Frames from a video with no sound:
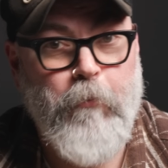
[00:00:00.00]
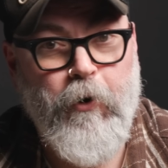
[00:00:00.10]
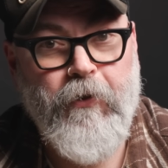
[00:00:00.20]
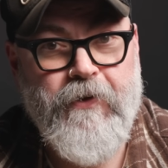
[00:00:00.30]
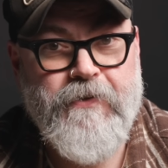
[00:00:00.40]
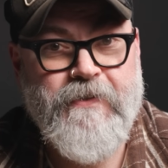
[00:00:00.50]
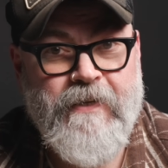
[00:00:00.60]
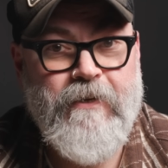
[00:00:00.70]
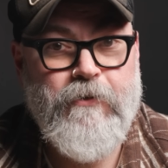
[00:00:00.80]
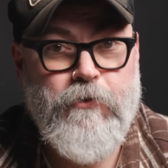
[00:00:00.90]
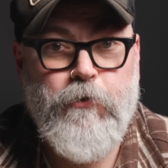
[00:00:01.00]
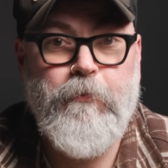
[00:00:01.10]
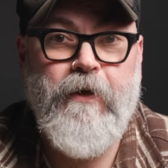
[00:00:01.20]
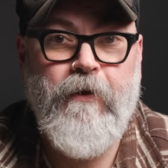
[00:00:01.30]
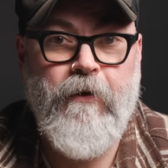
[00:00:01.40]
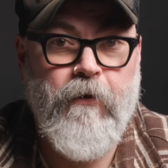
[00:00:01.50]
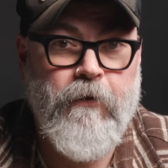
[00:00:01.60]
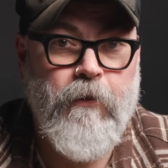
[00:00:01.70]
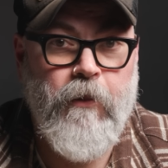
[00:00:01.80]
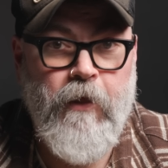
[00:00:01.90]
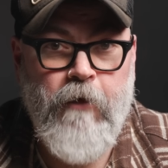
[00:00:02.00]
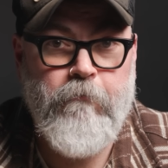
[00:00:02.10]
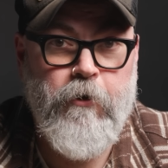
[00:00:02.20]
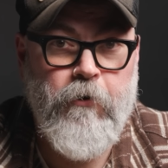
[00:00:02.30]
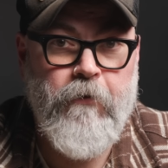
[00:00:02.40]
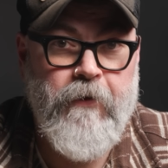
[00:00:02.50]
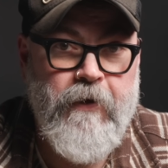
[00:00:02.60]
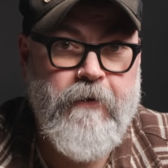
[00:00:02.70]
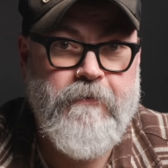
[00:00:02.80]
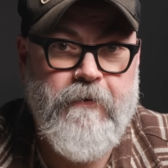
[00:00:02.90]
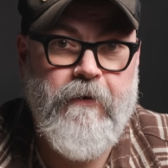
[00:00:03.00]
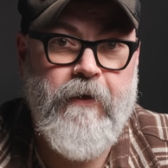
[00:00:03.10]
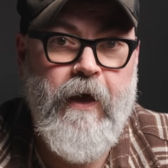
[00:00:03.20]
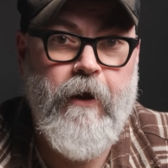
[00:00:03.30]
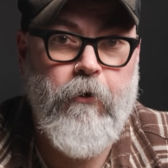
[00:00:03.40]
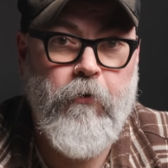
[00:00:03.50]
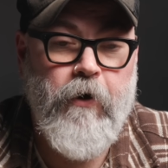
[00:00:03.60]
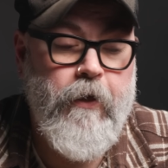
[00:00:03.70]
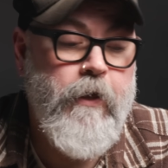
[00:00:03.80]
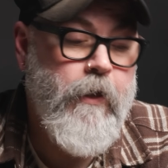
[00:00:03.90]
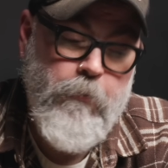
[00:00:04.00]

Burleys tend to be a little heavier in the nicotine category,